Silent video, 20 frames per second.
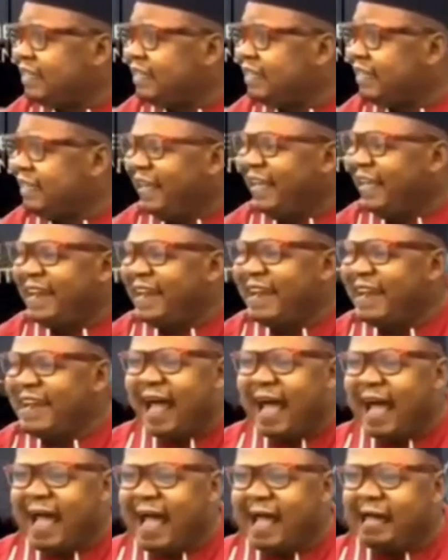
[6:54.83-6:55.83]
A
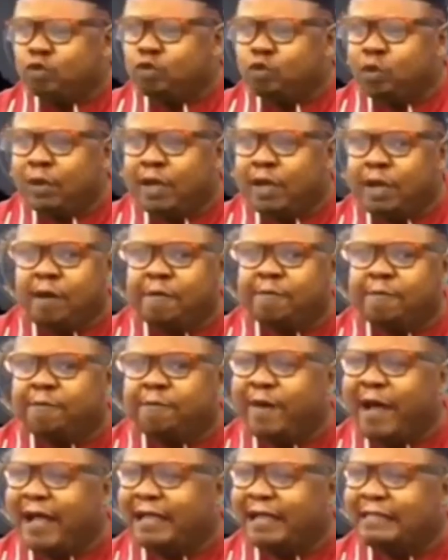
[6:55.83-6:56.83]
nice way of
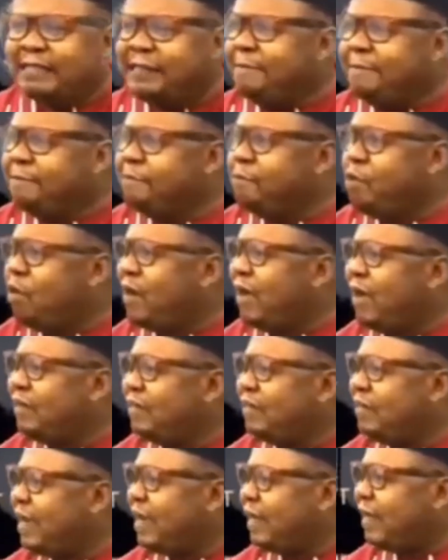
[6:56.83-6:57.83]
fighting moral
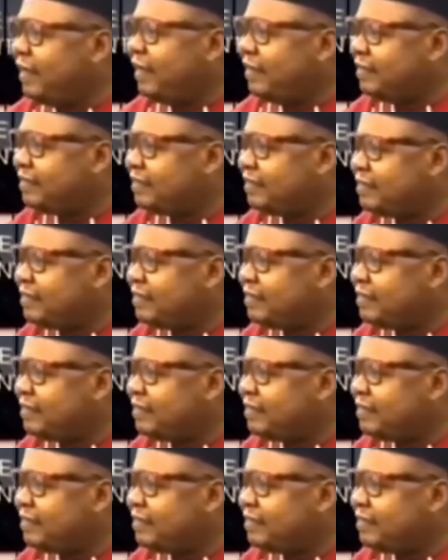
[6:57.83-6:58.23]
decadence.